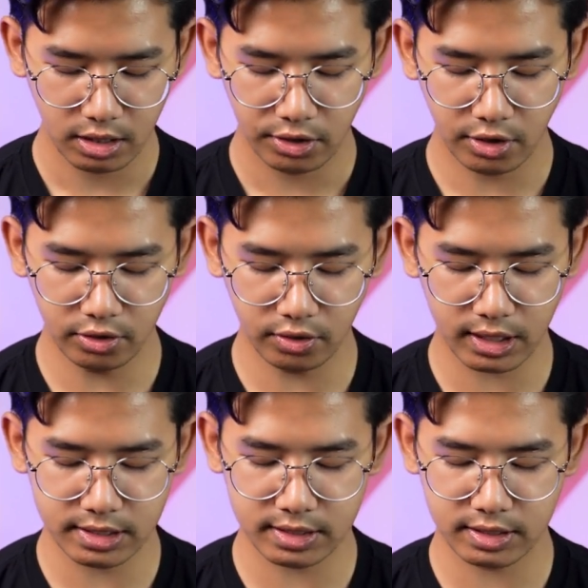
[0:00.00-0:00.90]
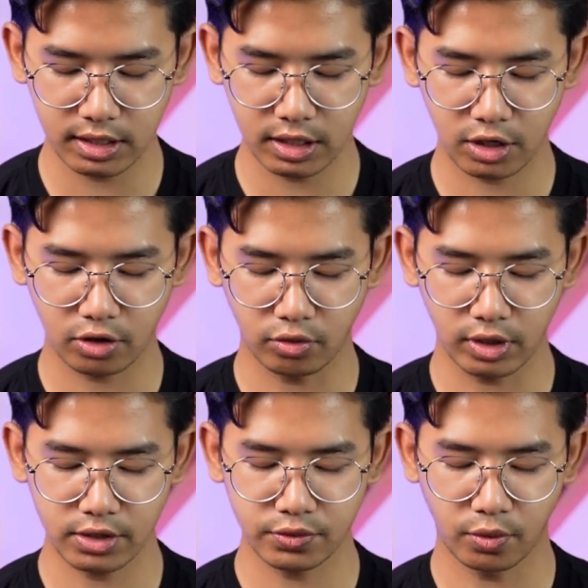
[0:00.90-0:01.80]
Here you can see
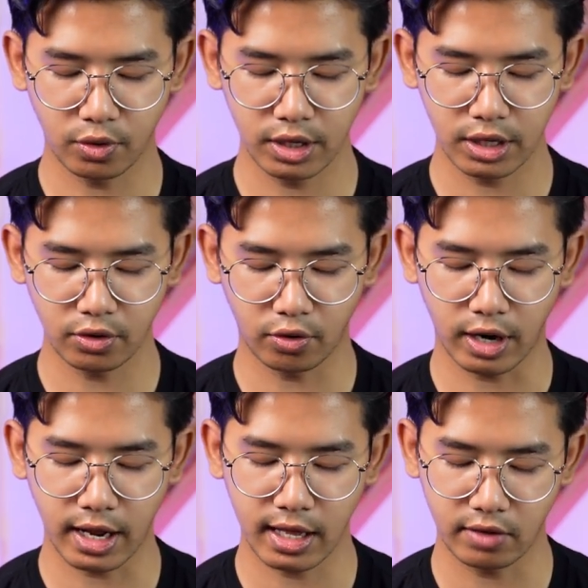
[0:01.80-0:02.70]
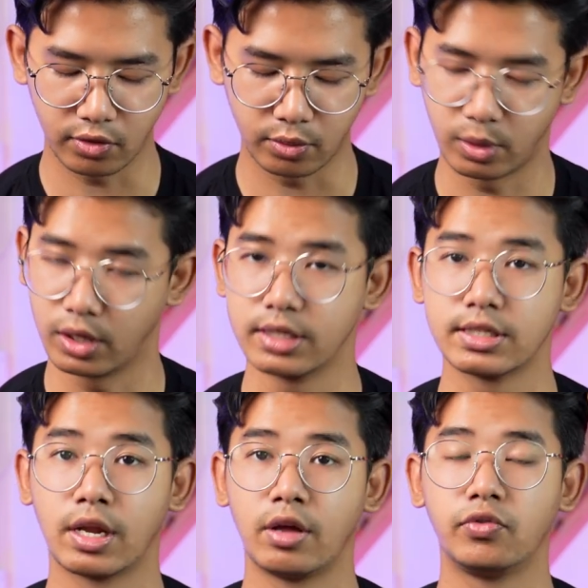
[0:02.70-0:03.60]
create wallet or I have a
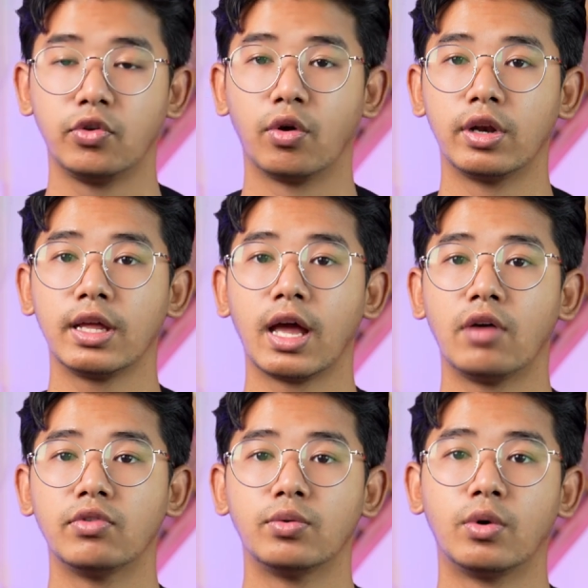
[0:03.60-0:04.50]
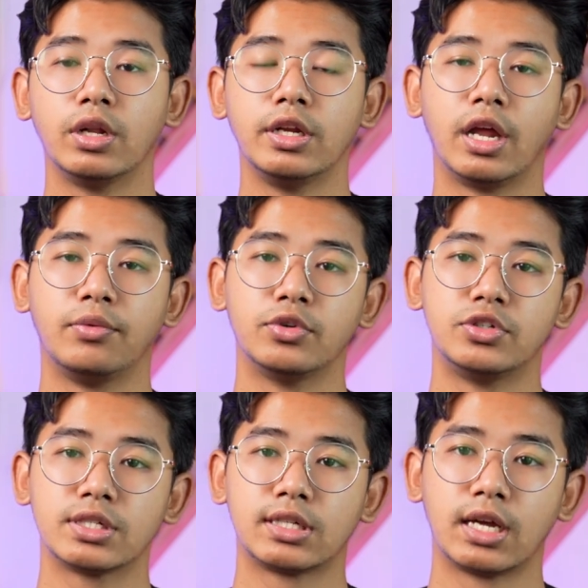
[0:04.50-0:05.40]
wallet. Now if you already have a wallet and would
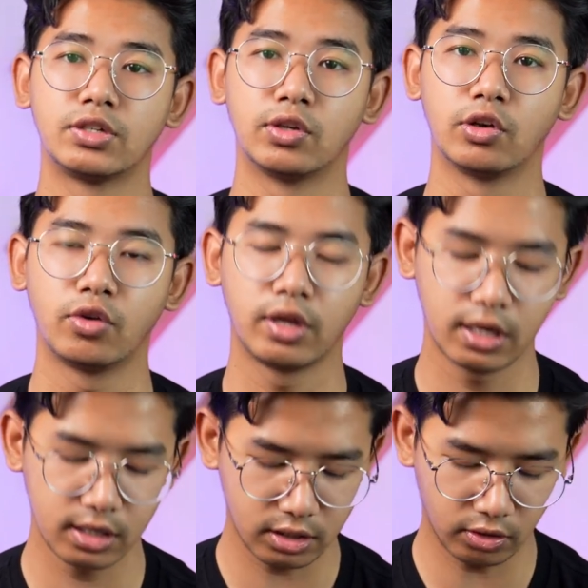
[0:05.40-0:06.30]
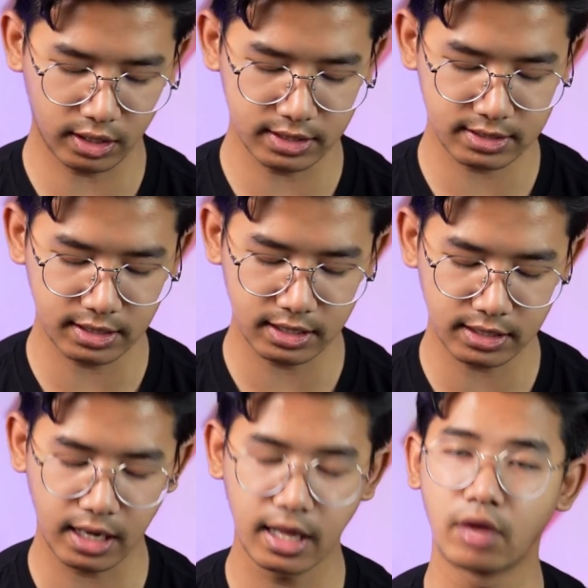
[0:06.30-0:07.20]
just like to log in, you can
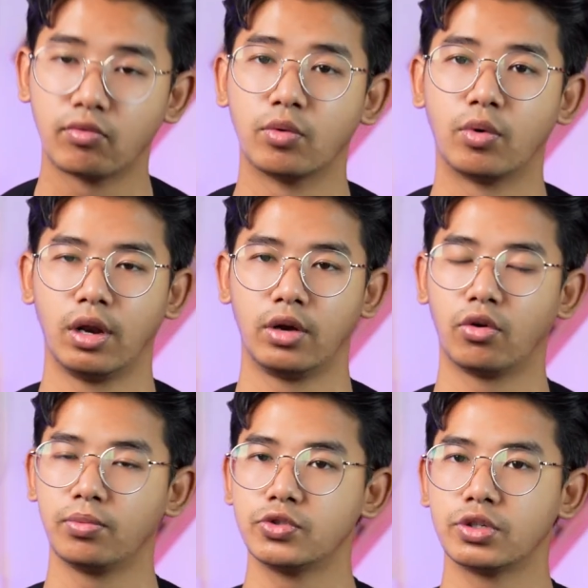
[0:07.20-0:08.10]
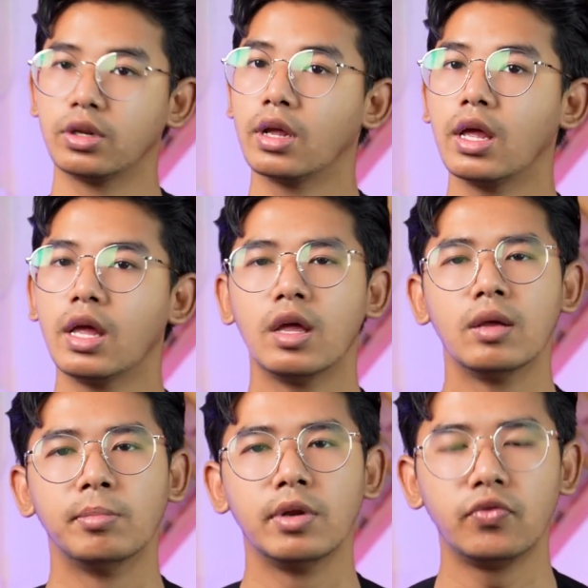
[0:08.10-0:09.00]
select I have a wallet option.
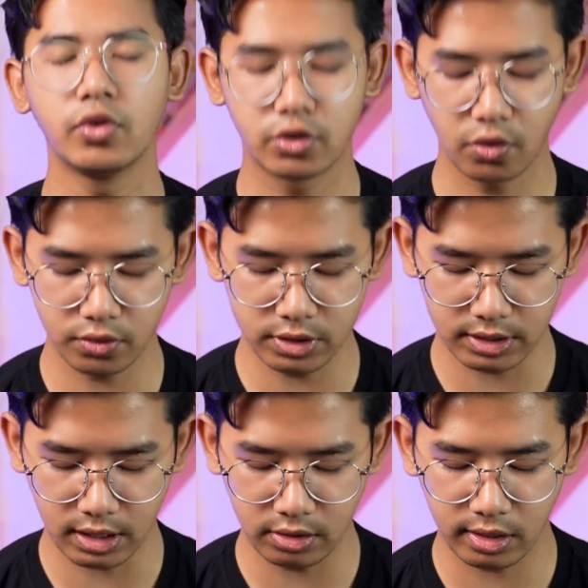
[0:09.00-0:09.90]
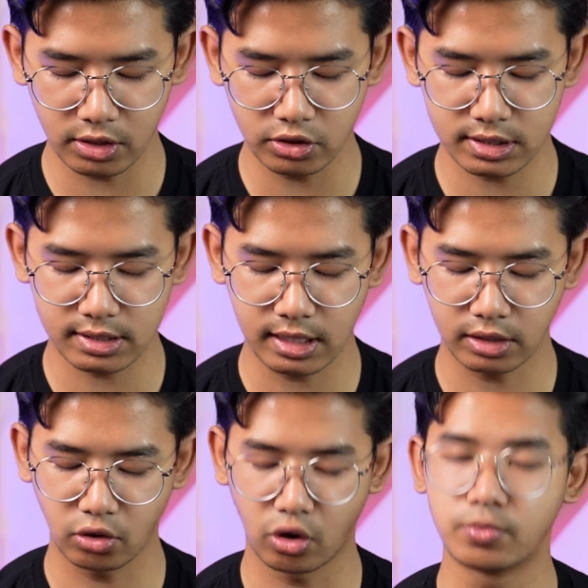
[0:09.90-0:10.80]
But if you don't, then you can just
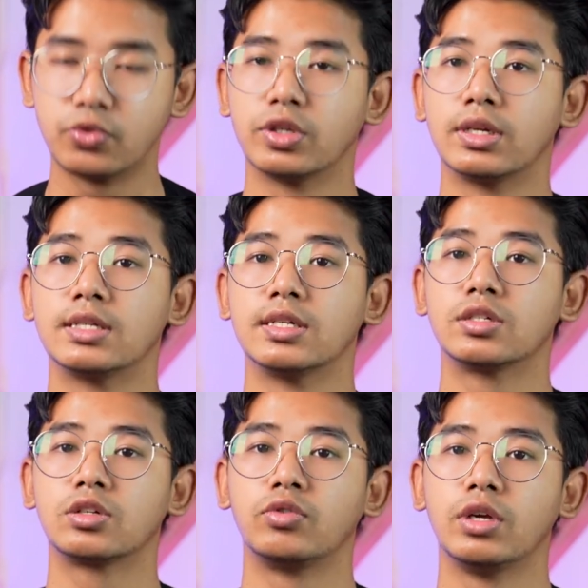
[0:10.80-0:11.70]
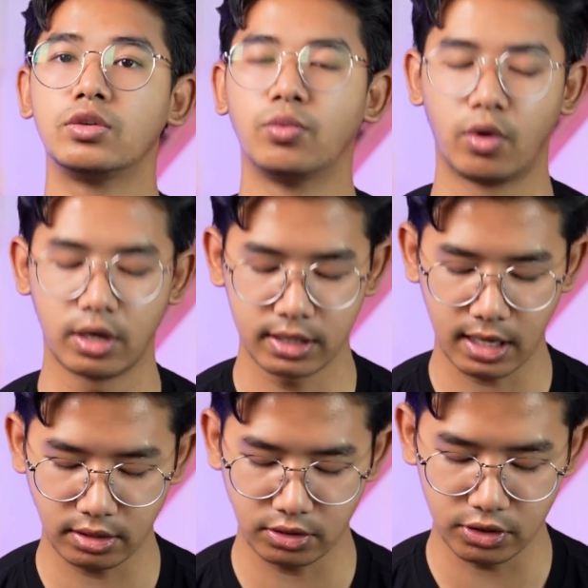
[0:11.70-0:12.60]
select the option that says create wallet
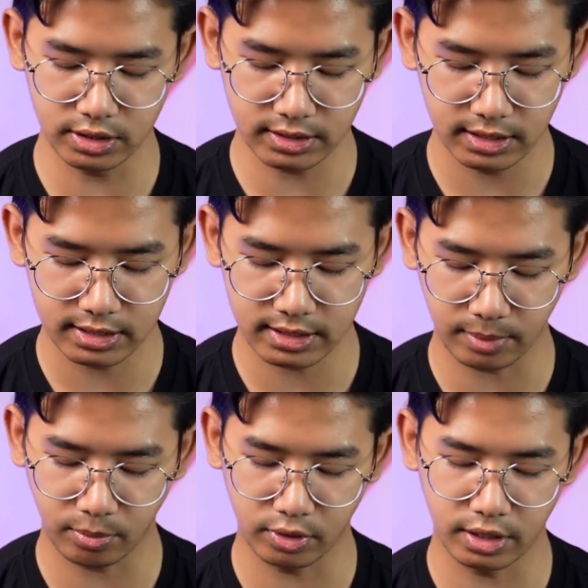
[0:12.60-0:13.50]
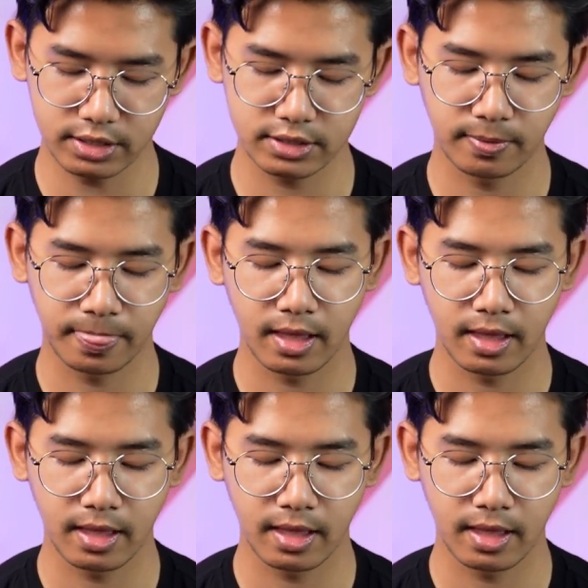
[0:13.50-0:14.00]
and then just tap on it.